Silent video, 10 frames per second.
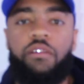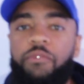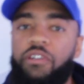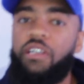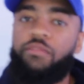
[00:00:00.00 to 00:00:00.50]
come
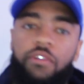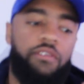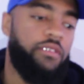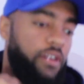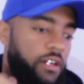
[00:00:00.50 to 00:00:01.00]
on, that's when you
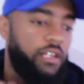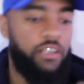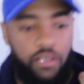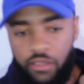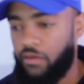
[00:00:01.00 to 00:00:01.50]
start hitting
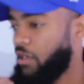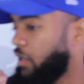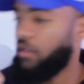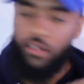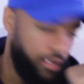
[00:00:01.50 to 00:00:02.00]
your little
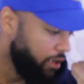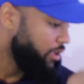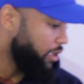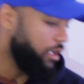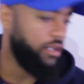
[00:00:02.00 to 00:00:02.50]

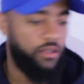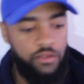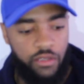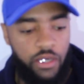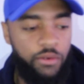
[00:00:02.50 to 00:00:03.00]

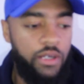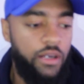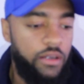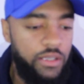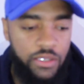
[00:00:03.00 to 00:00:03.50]
So here we
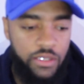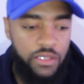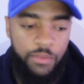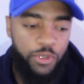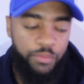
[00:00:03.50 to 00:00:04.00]
go. It's just a
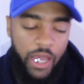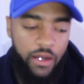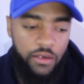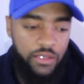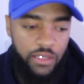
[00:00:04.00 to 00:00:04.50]
simple
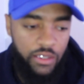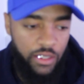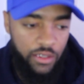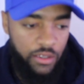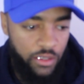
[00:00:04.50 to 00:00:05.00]
pattern. It's not
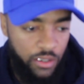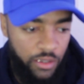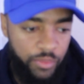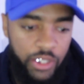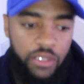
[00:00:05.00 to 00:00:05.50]
that
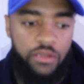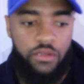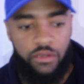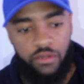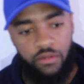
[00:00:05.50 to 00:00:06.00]
complex.